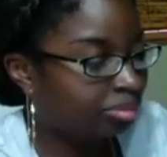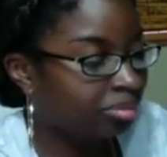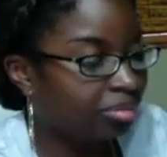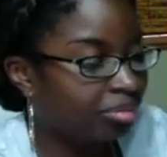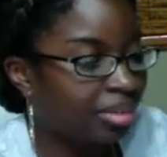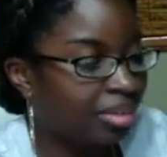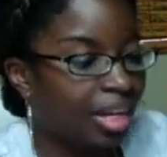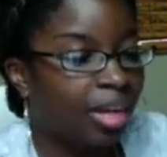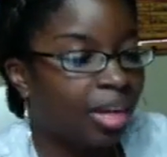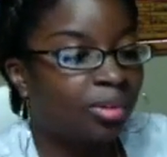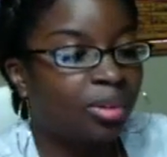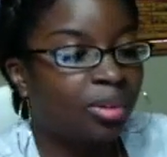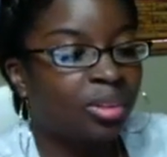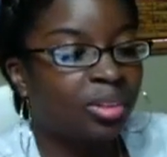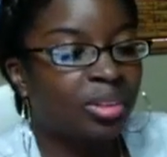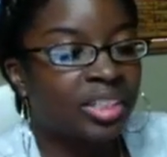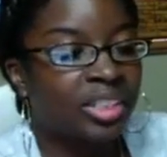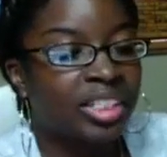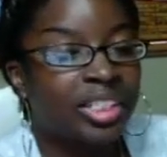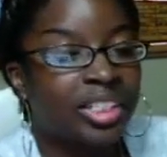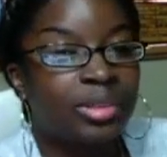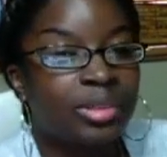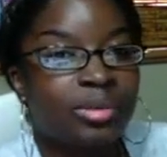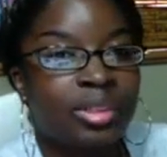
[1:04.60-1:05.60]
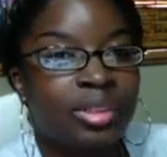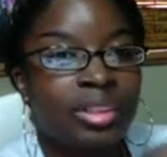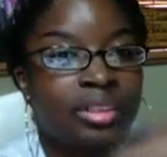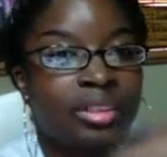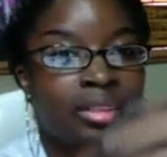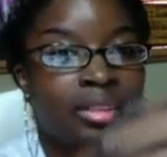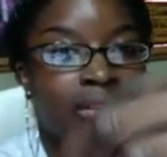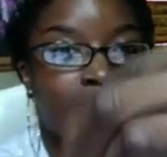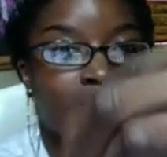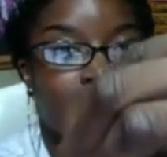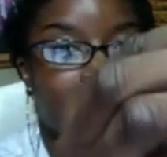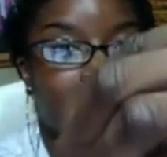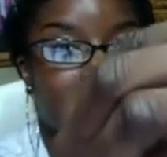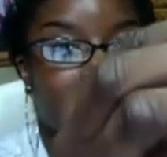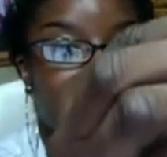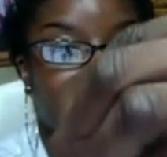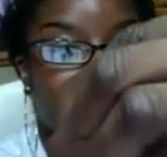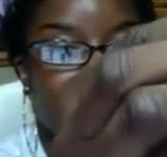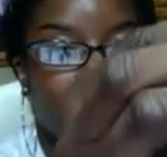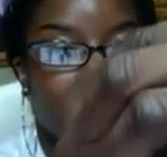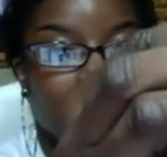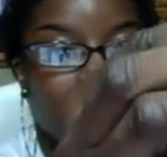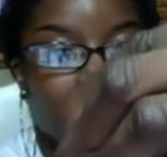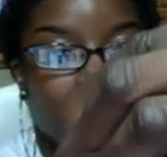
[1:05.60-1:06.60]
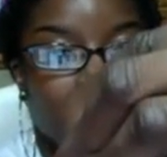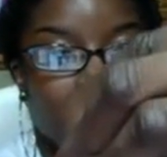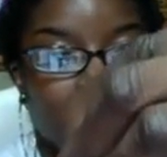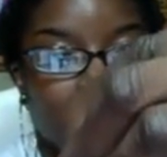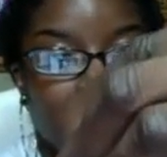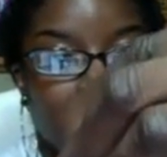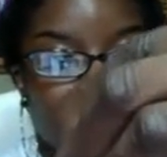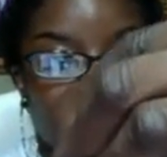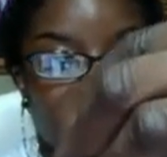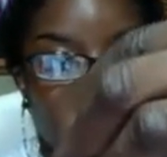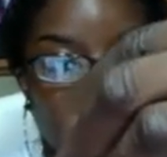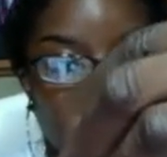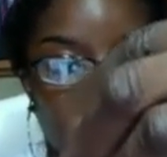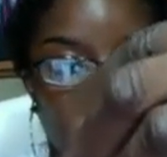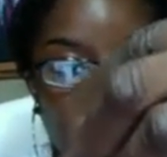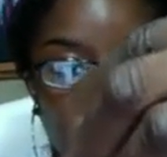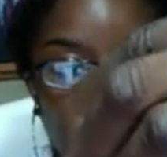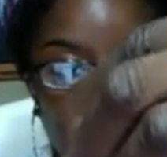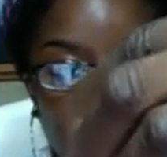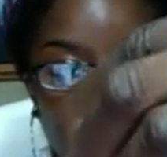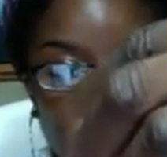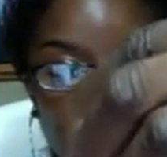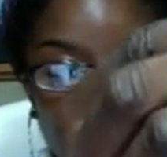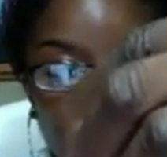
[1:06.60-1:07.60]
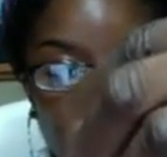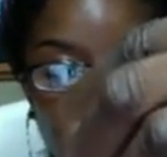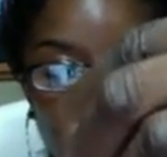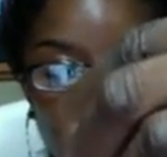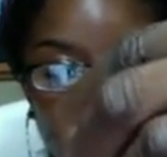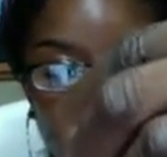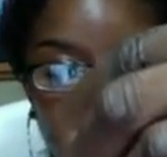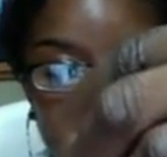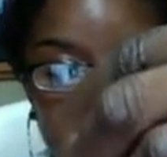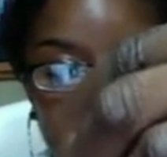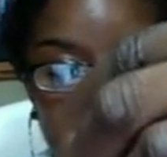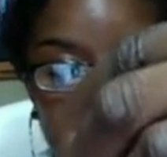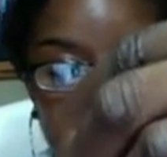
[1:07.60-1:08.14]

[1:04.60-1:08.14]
I wrote on this one, if you can see it.